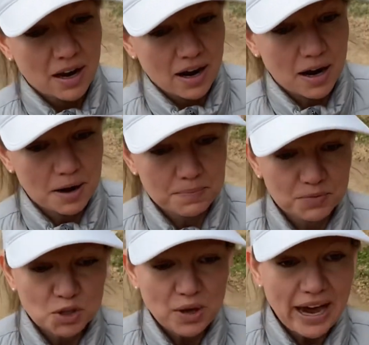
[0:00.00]
Um,
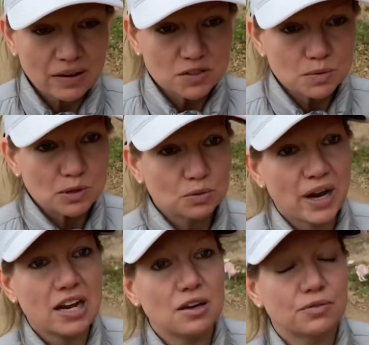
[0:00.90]
you have to be
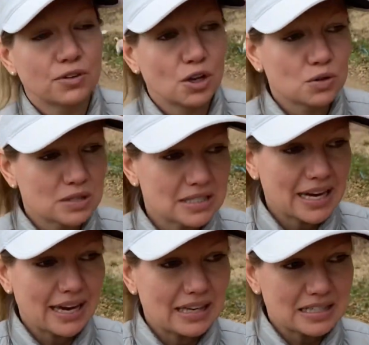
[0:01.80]
ready for those
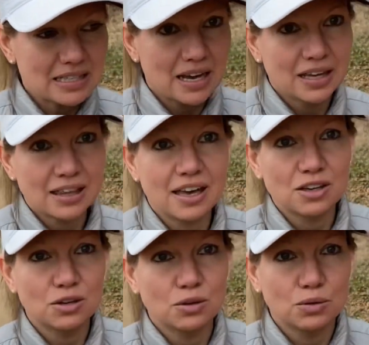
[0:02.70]
days that
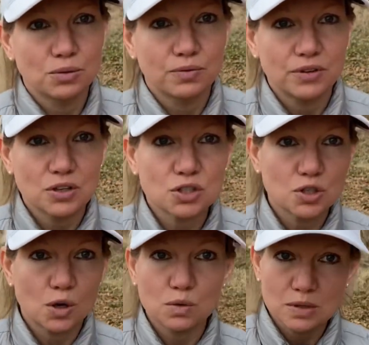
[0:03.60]
you feel
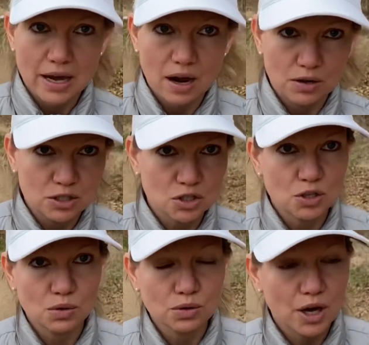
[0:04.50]
so down and
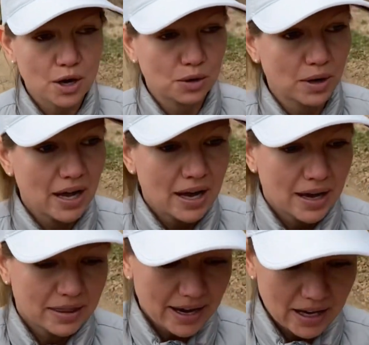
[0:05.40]
so low
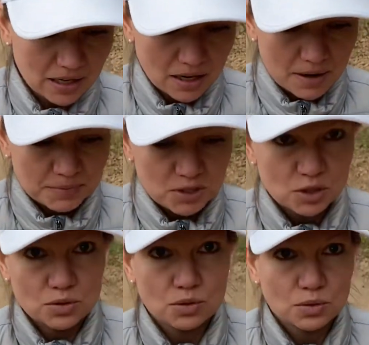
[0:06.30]
that
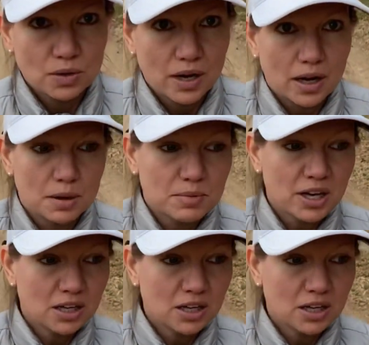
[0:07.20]
you um,